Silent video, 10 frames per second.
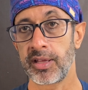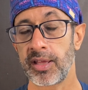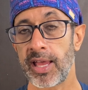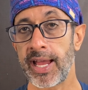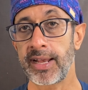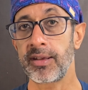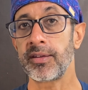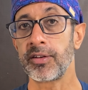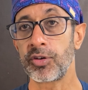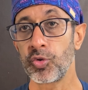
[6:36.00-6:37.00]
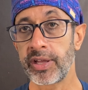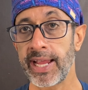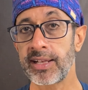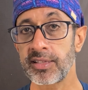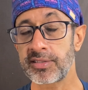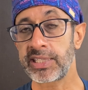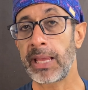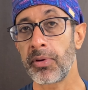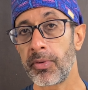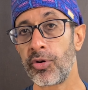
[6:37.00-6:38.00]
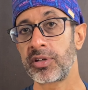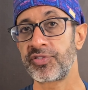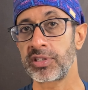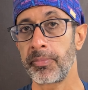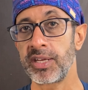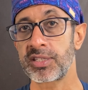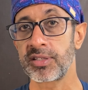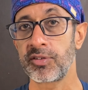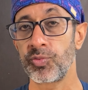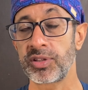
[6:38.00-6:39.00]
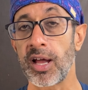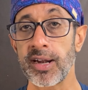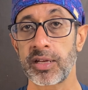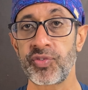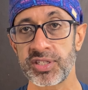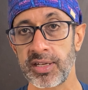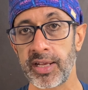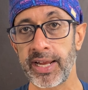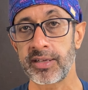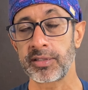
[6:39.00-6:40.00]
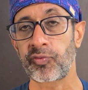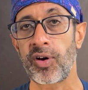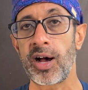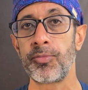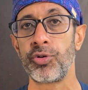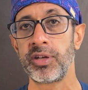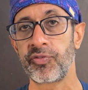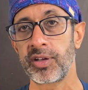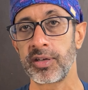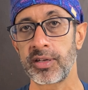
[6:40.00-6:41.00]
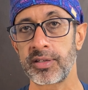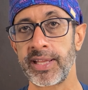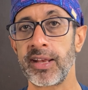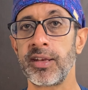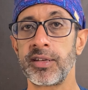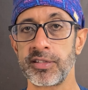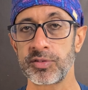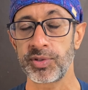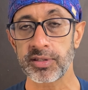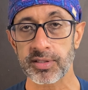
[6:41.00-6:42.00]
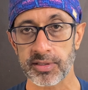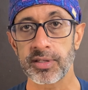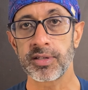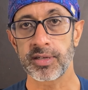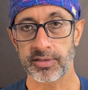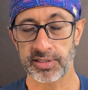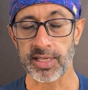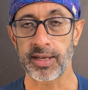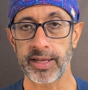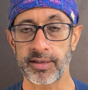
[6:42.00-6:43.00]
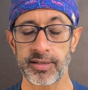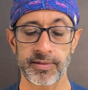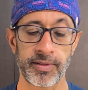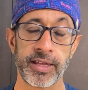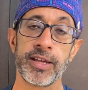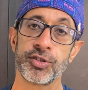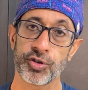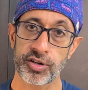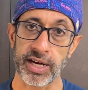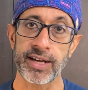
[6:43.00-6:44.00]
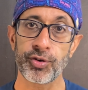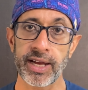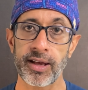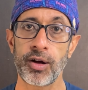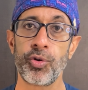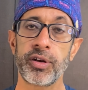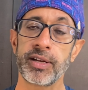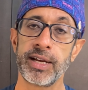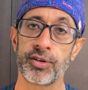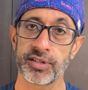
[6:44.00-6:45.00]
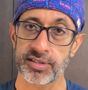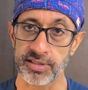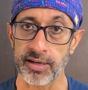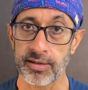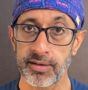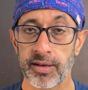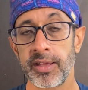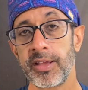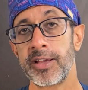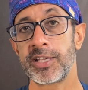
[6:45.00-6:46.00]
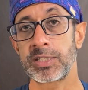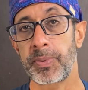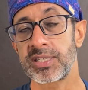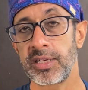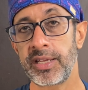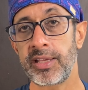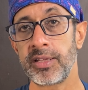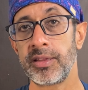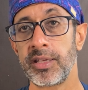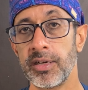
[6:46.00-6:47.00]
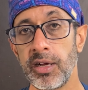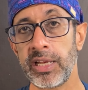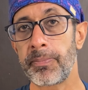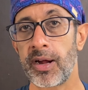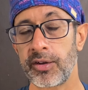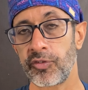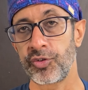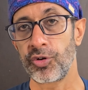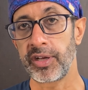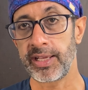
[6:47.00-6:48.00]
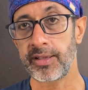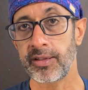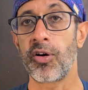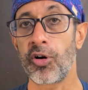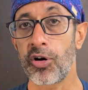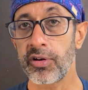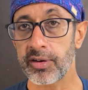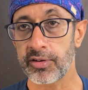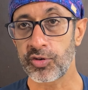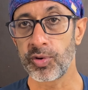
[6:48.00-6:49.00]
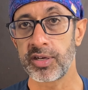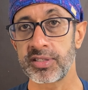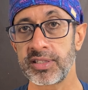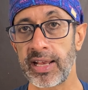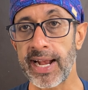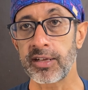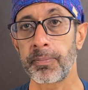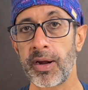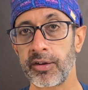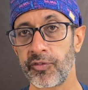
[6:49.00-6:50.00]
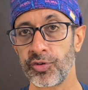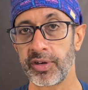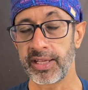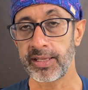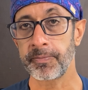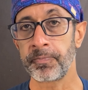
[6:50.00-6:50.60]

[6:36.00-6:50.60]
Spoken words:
And to get the same amount of summation with artificial light is far more difficult than it is with sunlight. So try to get out into the sun, especially in the early part of your day or towards the latter part of your day.